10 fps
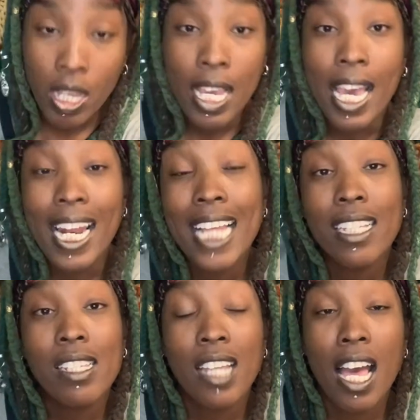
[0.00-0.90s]
And at
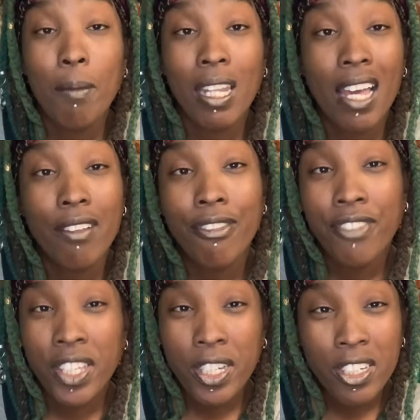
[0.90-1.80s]
this time, a lot of
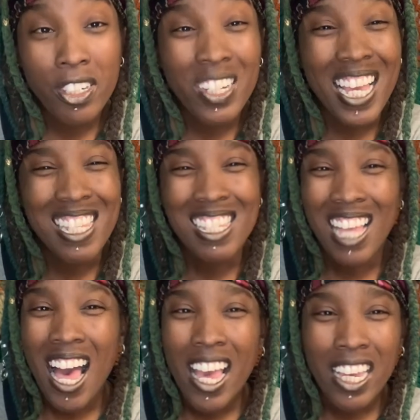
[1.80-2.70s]
fear,
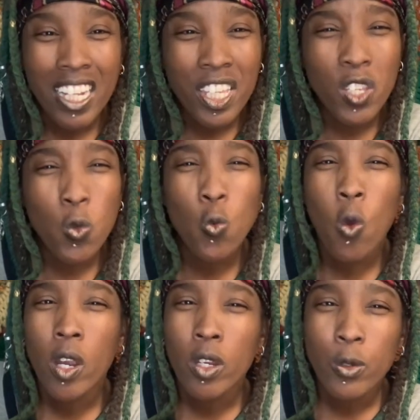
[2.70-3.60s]
anxiety,
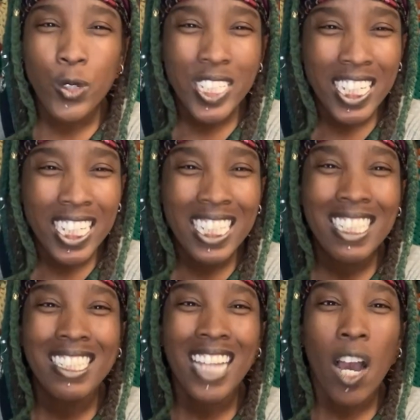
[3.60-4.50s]
worry,
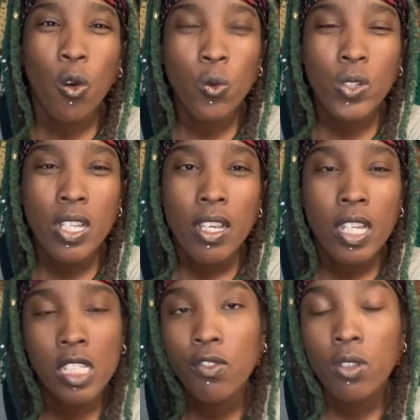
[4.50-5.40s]
doubt.
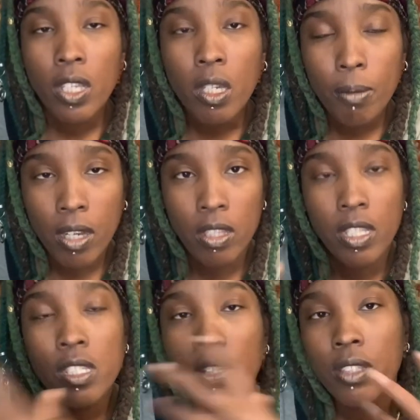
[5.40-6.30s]
Because if you think about it,
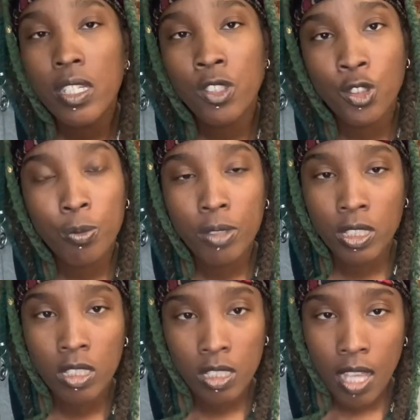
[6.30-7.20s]
these are things that you pushed
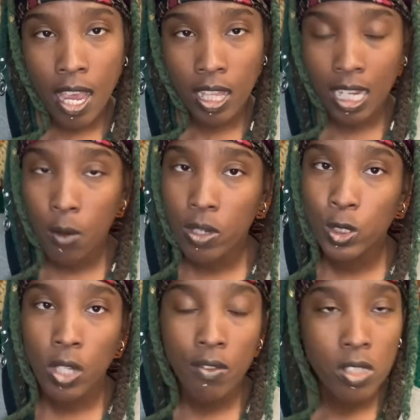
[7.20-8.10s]
aside. Like, I want to
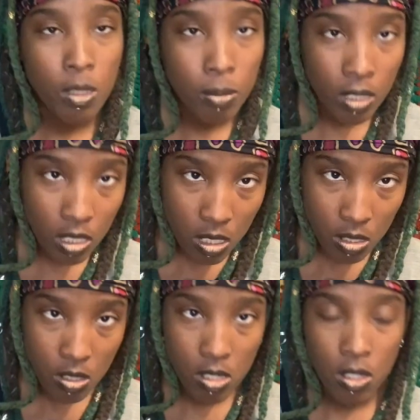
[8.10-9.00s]
travel to
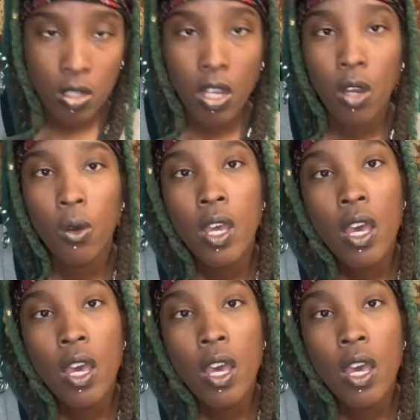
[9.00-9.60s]
Belize, you know.